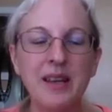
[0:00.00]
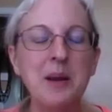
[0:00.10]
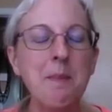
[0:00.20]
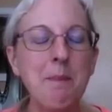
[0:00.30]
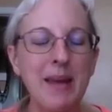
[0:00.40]
an
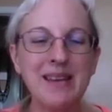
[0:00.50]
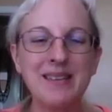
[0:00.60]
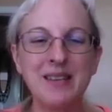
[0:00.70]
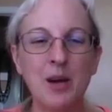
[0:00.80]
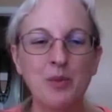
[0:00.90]

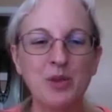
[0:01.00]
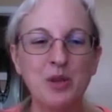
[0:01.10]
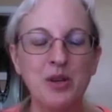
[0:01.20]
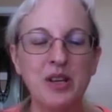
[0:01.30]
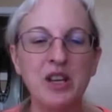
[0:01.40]
amazing
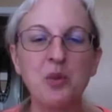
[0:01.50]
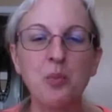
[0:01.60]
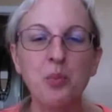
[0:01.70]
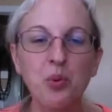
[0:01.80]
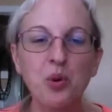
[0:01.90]
opportunity to
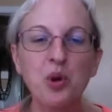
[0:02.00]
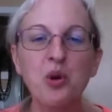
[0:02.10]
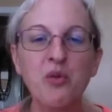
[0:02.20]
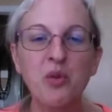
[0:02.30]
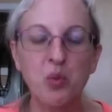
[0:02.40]

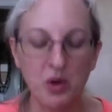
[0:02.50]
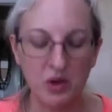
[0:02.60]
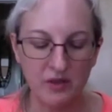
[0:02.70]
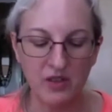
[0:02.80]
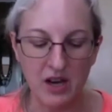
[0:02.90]
prove the work
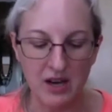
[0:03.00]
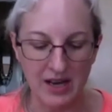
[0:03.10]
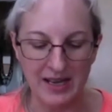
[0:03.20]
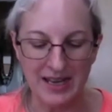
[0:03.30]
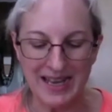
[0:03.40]
of
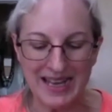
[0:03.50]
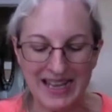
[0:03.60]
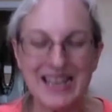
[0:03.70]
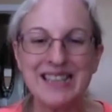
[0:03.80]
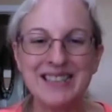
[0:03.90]
God
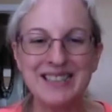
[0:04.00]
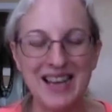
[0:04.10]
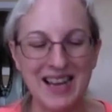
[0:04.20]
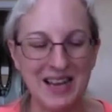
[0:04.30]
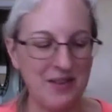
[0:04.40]

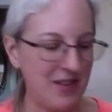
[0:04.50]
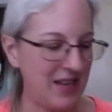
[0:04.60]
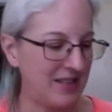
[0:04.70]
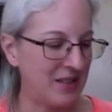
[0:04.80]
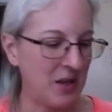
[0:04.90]
inside of
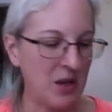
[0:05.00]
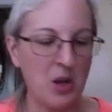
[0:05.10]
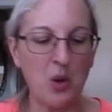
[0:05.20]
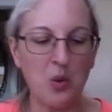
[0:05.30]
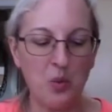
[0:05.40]
us.
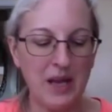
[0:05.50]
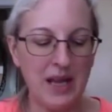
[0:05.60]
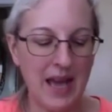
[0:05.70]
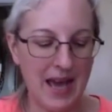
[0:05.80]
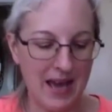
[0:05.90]
We
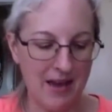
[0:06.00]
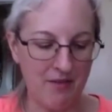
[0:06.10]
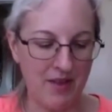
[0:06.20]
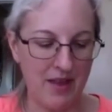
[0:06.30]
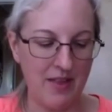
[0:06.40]

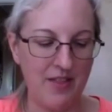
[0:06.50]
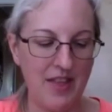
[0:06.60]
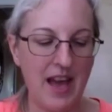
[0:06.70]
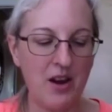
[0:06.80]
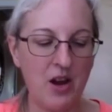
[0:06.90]
have
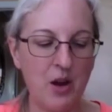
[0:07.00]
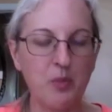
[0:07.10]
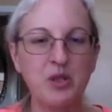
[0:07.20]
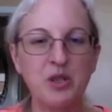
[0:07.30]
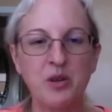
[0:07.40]
that
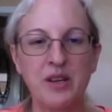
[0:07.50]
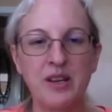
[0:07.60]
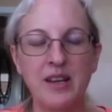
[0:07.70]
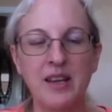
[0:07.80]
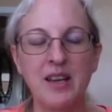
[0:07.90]

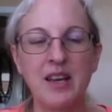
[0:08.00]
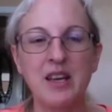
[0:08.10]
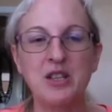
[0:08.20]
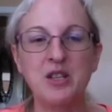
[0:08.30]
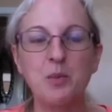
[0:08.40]
opportunity
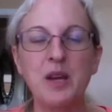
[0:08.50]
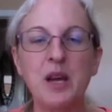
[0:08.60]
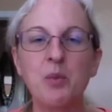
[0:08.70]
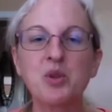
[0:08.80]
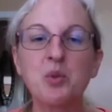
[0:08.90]
to be
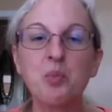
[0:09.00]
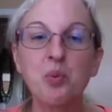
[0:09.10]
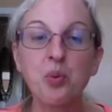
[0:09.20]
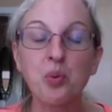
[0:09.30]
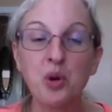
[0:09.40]
able to
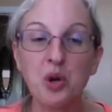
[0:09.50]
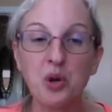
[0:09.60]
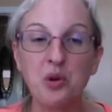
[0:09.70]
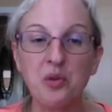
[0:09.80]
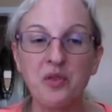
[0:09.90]

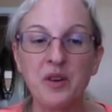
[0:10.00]
prove